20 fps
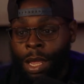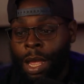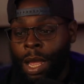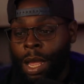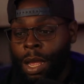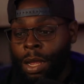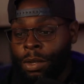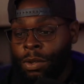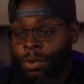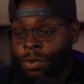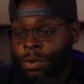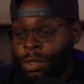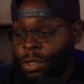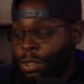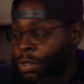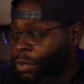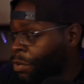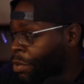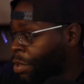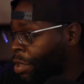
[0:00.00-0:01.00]
I'll do a
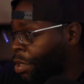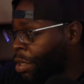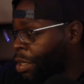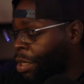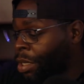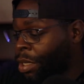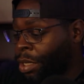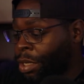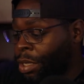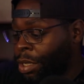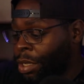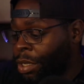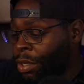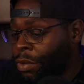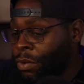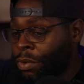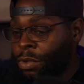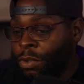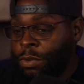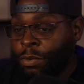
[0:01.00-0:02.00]

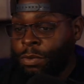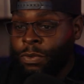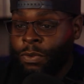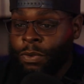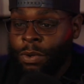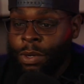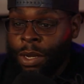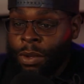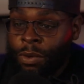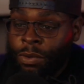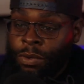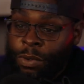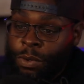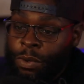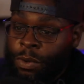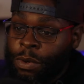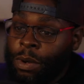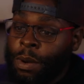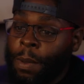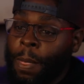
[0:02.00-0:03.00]
YouTube studio
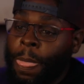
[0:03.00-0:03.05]
tour,